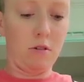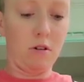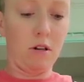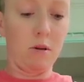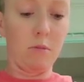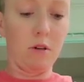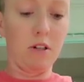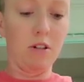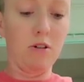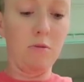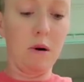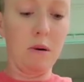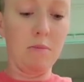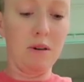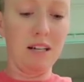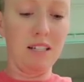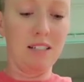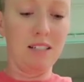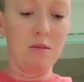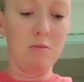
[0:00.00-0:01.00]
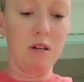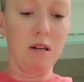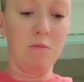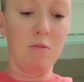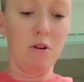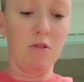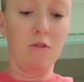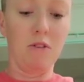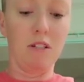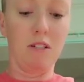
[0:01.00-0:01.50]
I'm going to do my best to make
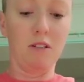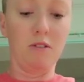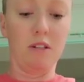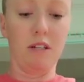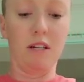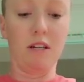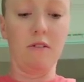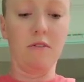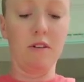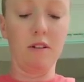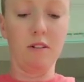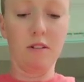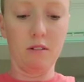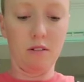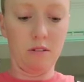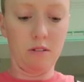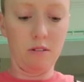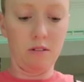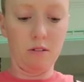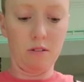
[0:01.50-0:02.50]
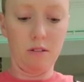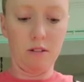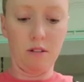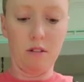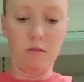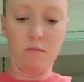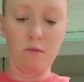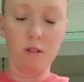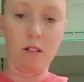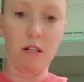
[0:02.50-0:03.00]
both of these even.
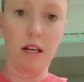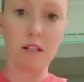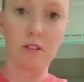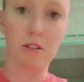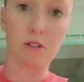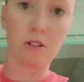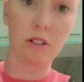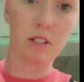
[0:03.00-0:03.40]
But as you can